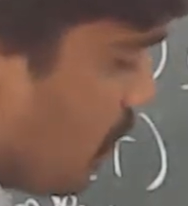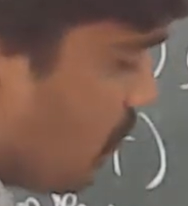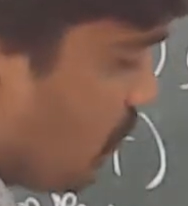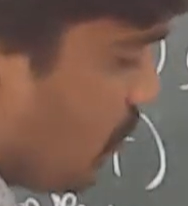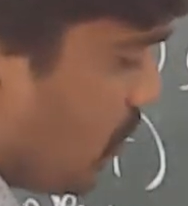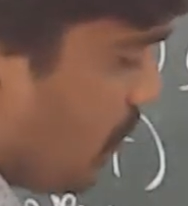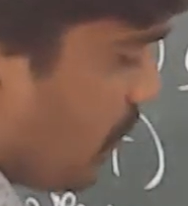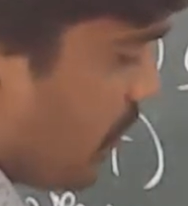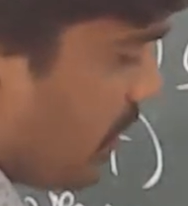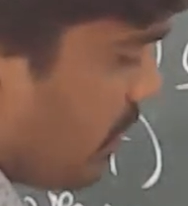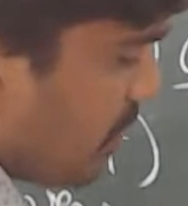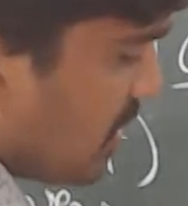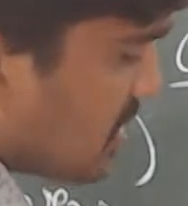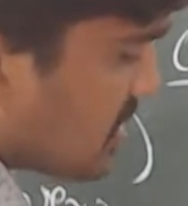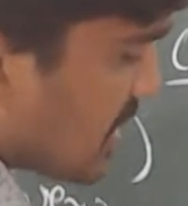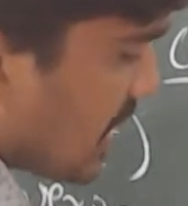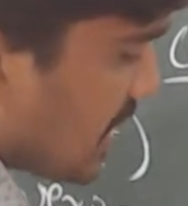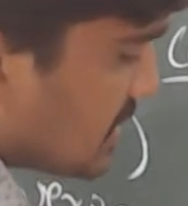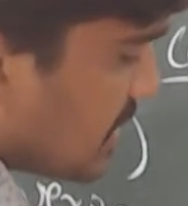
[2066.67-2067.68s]
Fluid means
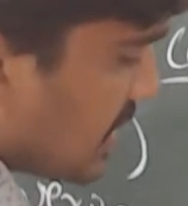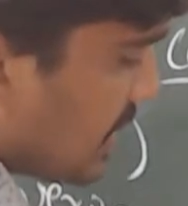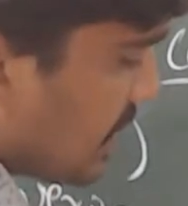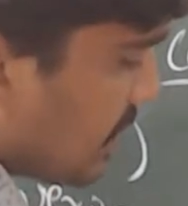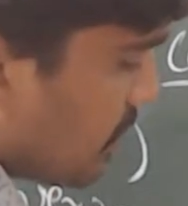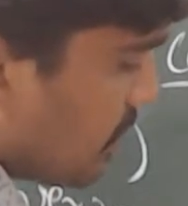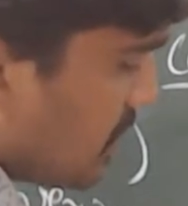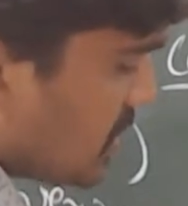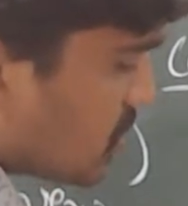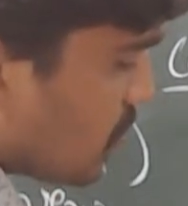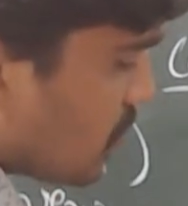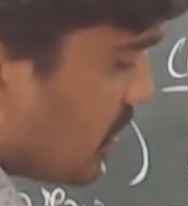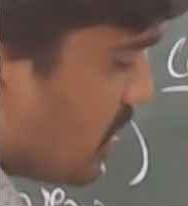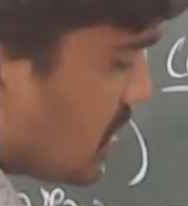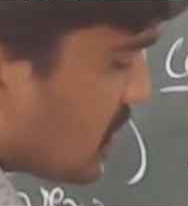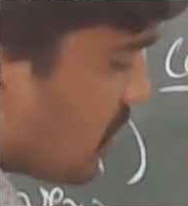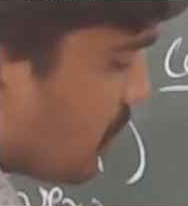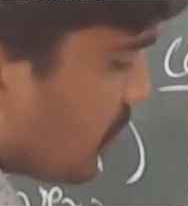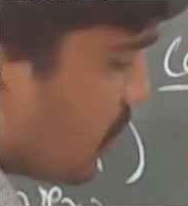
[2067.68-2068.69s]
I said which one
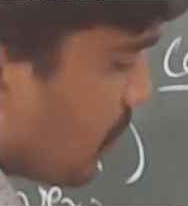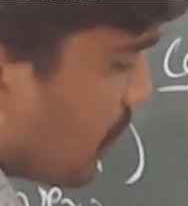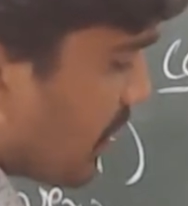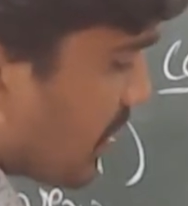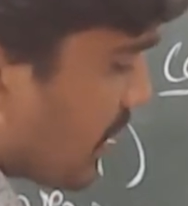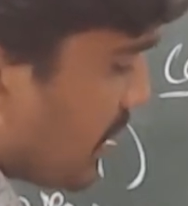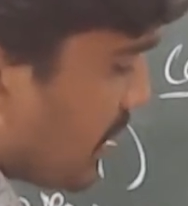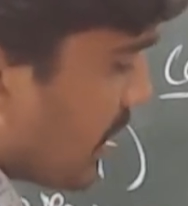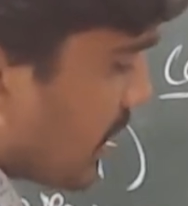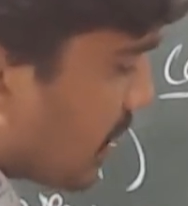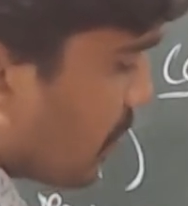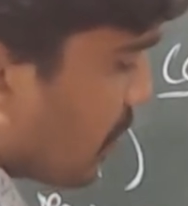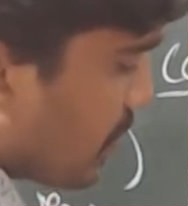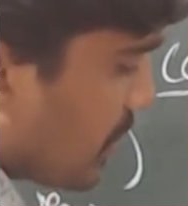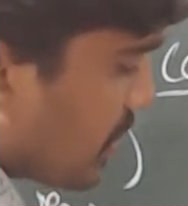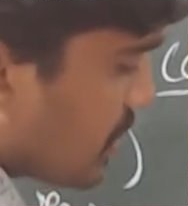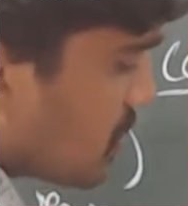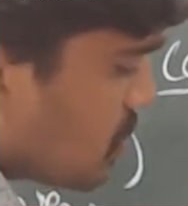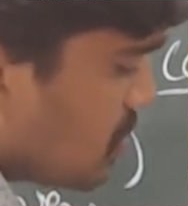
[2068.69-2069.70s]
is the fluid connective
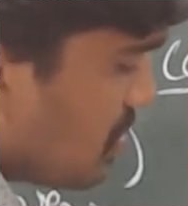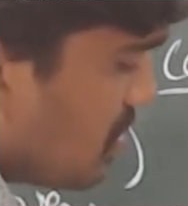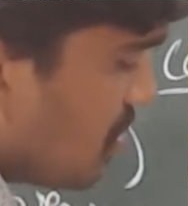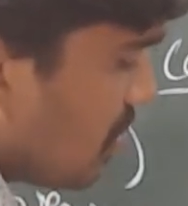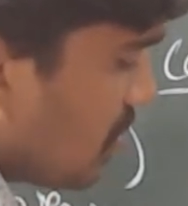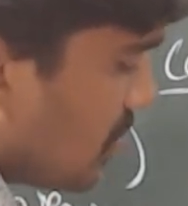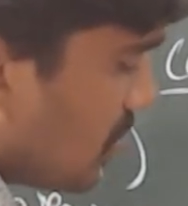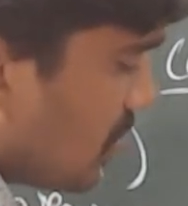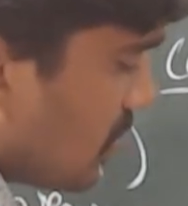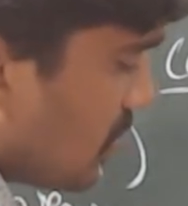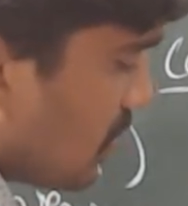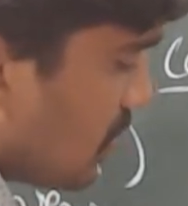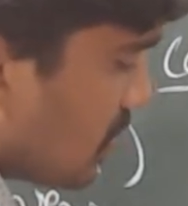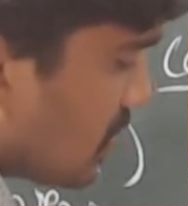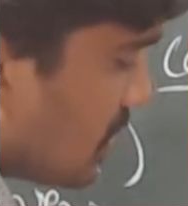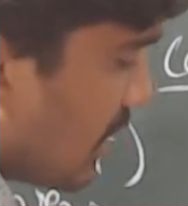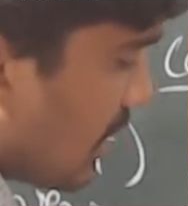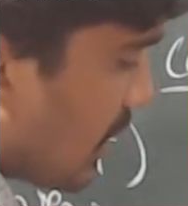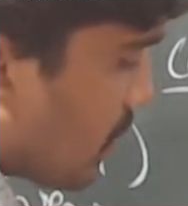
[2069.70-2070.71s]
tissue?
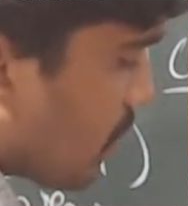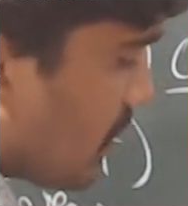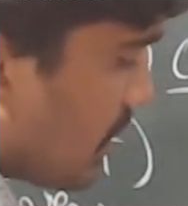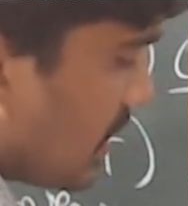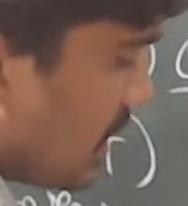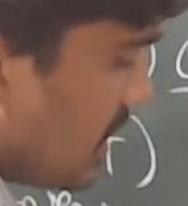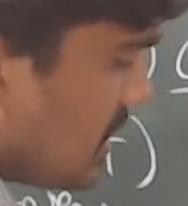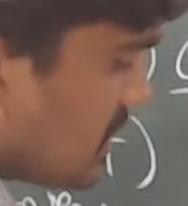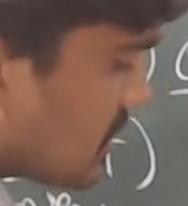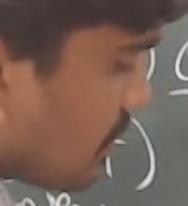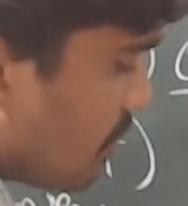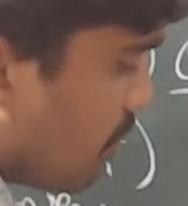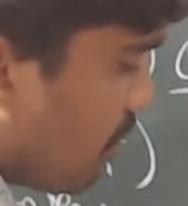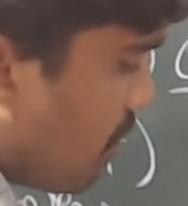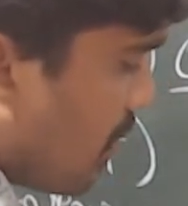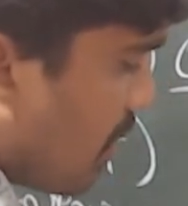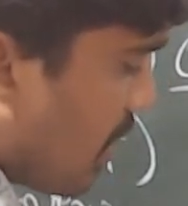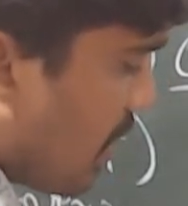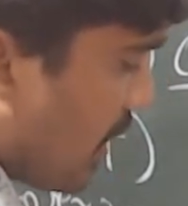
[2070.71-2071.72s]
That one is
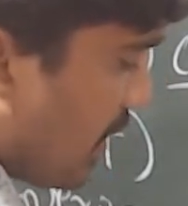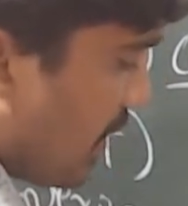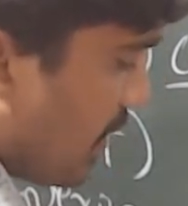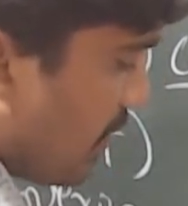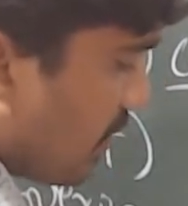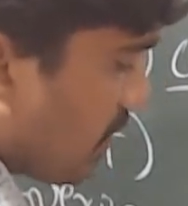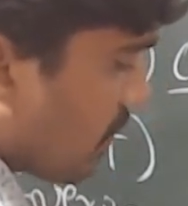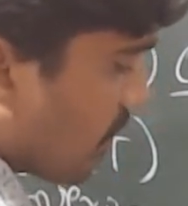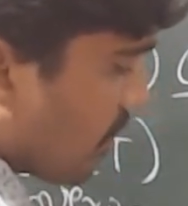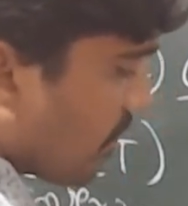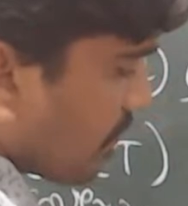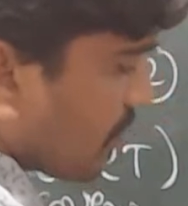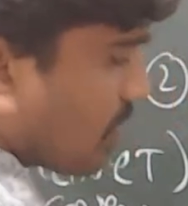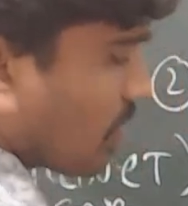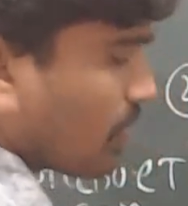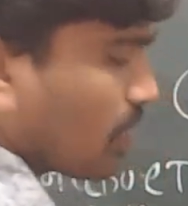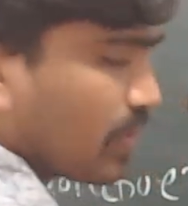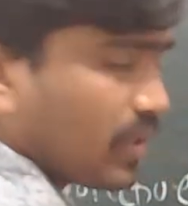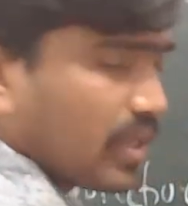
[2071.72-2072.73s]
blood.
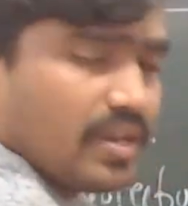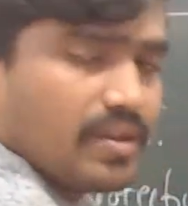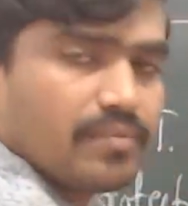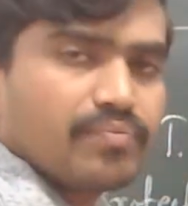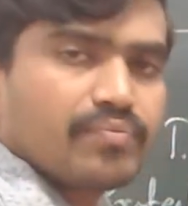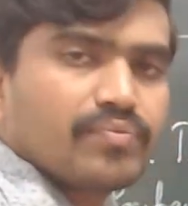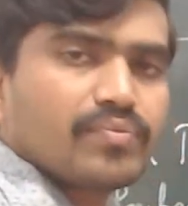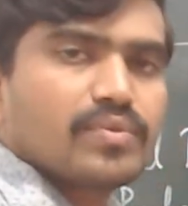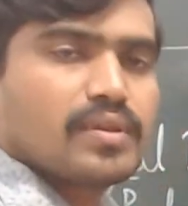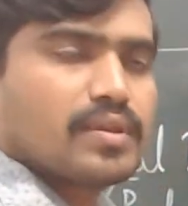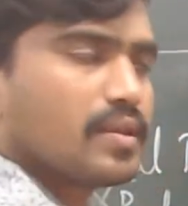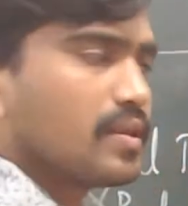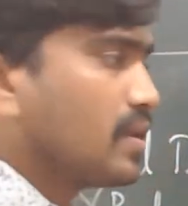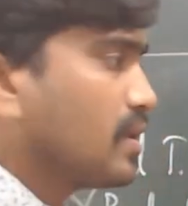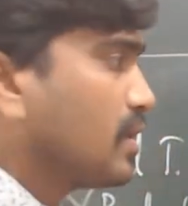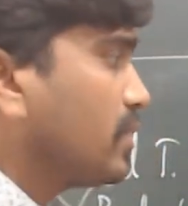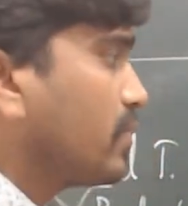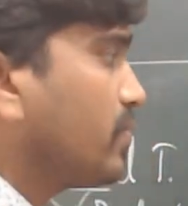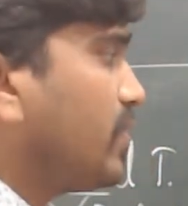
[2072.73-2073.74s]
Okay.
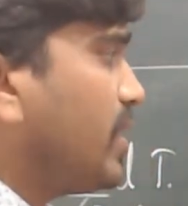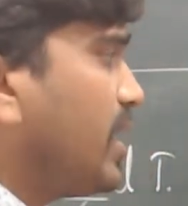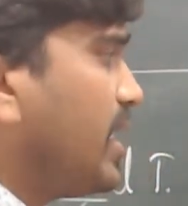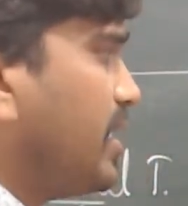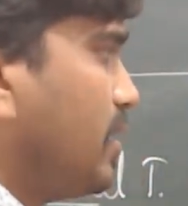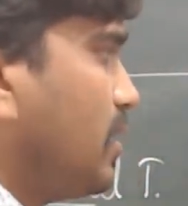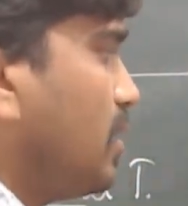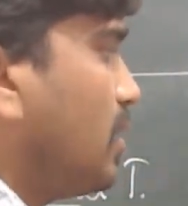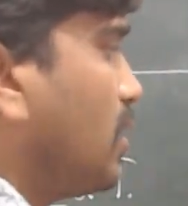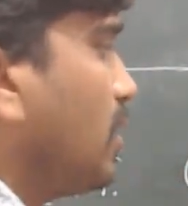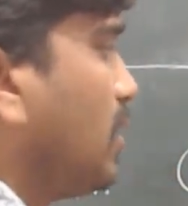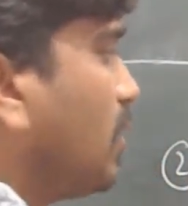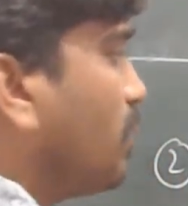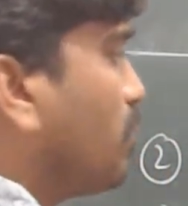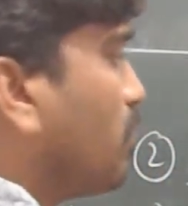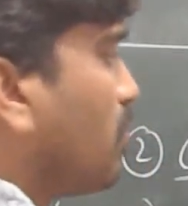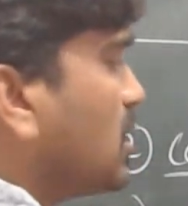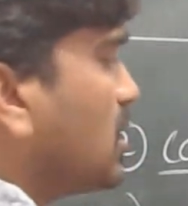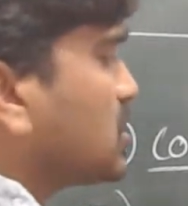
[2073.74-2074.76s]
Then
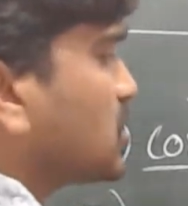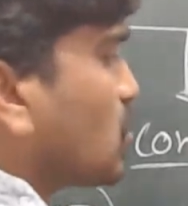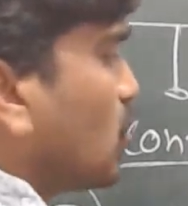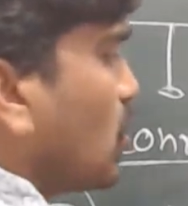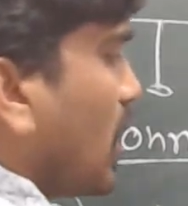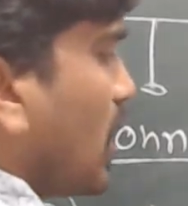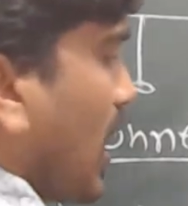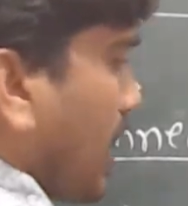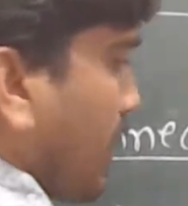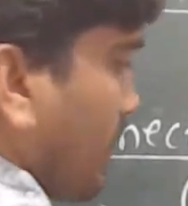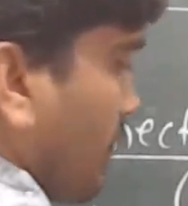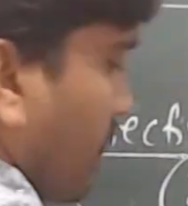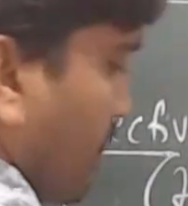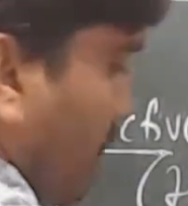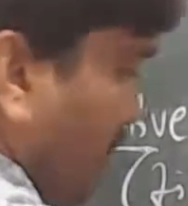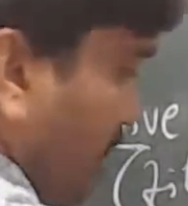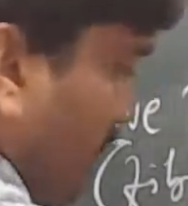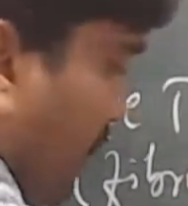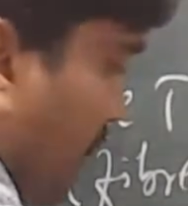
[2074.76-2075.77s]

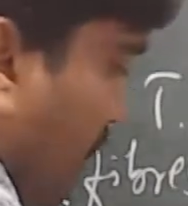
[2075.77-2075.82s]
muscular.